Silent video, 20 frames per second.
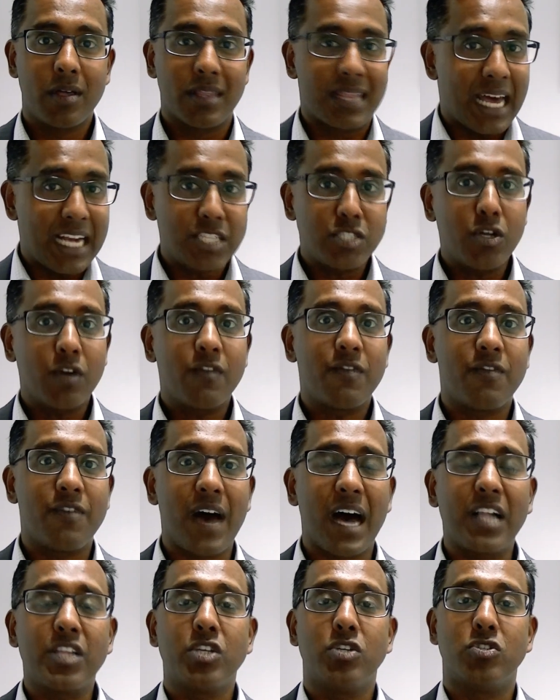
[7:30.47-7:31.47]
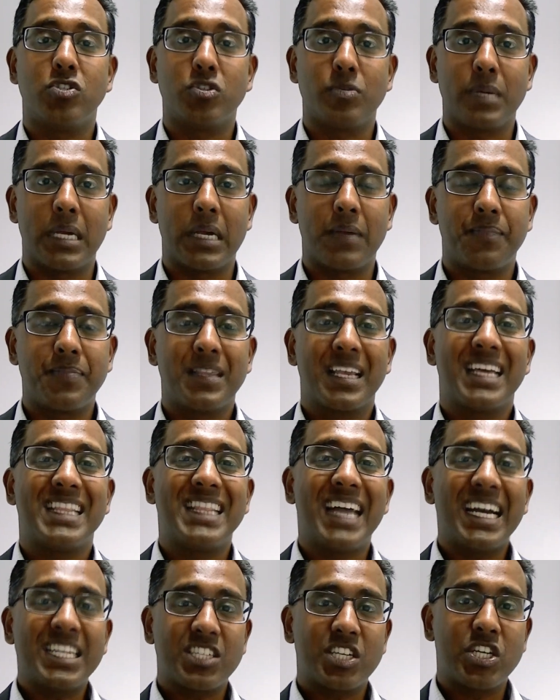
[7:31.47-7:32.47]
That's not value to me.
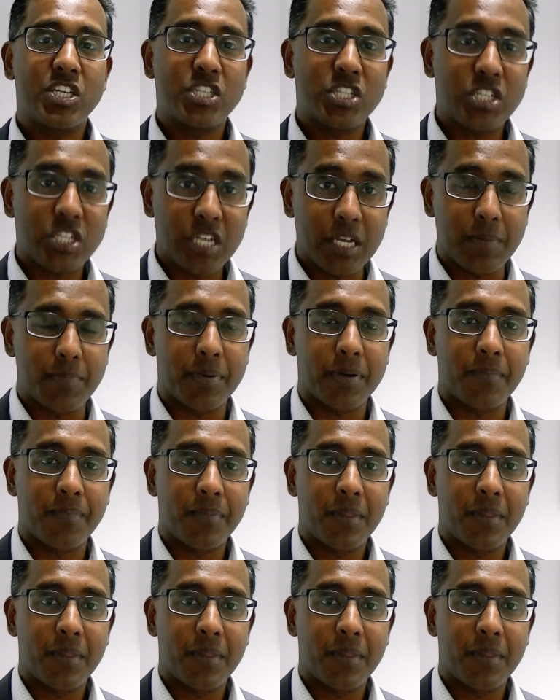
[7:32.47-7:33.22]
That's cheap.